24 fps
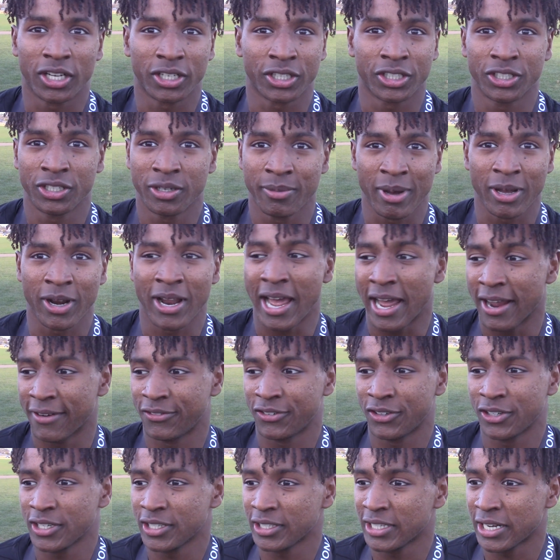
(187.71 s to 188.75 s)
good amount of
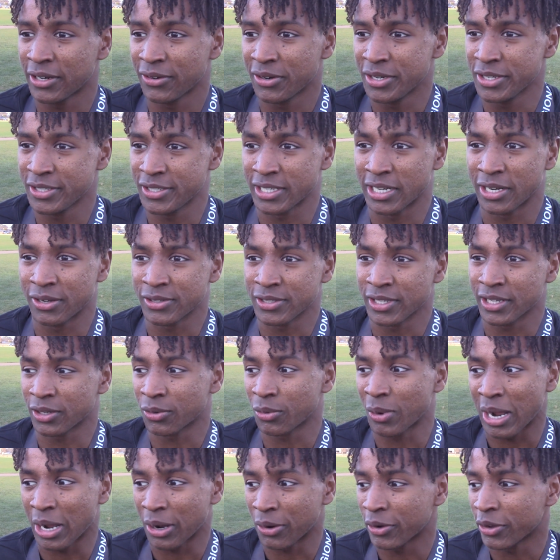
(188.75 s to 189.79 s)
effort in that race, and I was like,
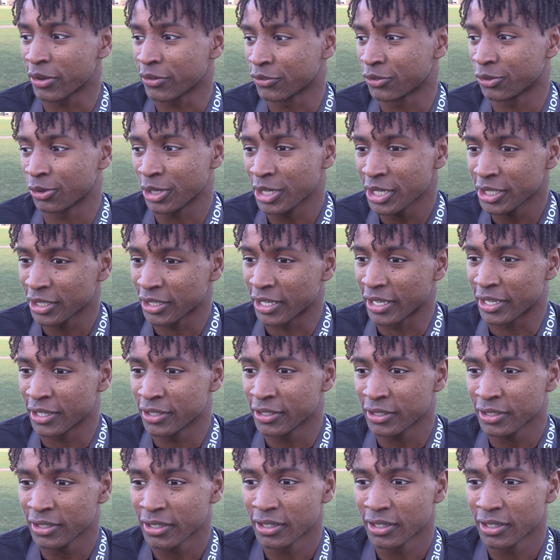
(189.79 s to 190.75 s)
wow, if Grady Len